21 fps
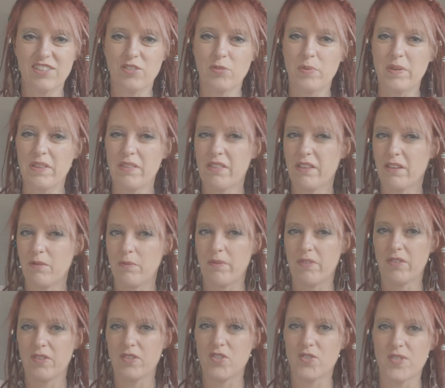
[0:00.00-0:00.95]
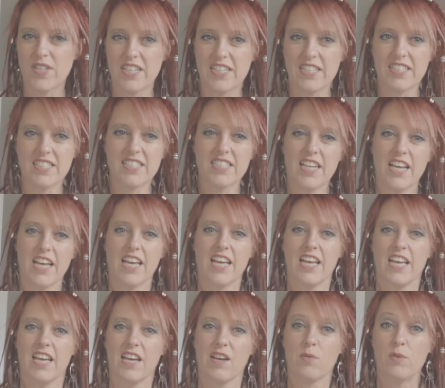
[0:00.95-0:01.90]
a little bit thicker with the dreads,
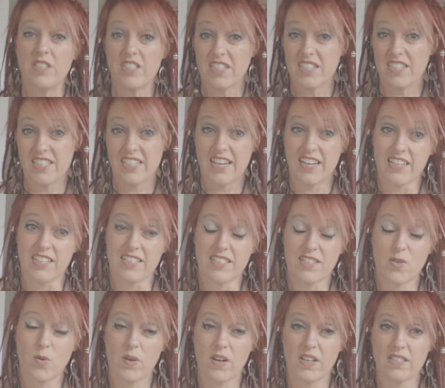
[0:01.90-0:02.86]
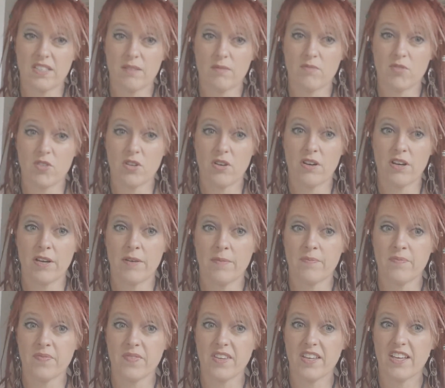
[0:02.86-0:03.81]
which can take quite some
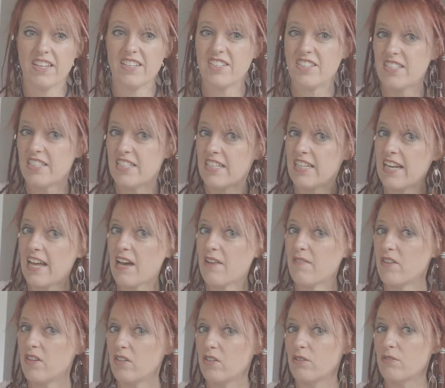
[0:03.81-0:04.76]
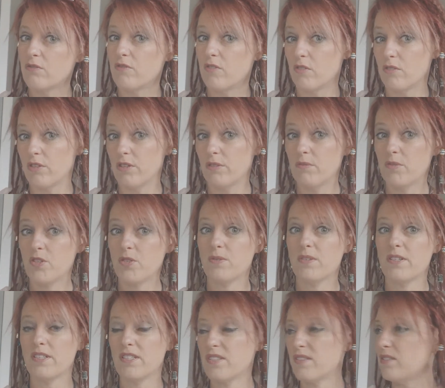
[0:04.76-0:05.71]
time, it just didn't have a lot of volume to
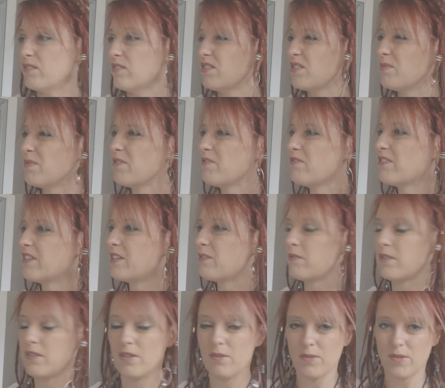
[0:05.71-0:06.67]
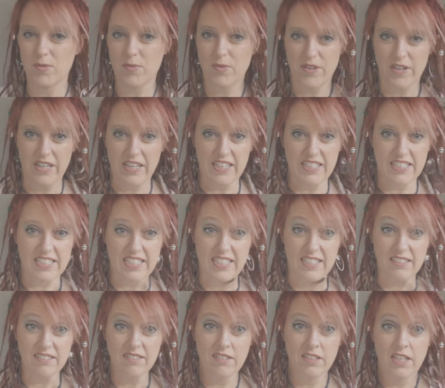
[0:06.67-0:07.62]
it, so it looked a bit funny when I was wearing it
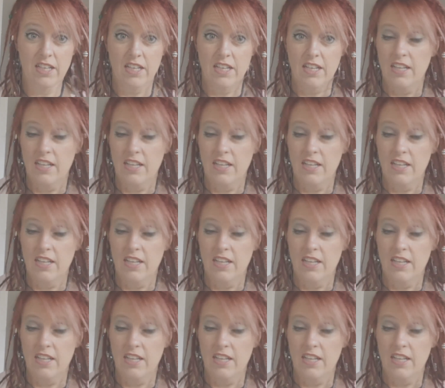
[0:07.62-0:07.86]
down.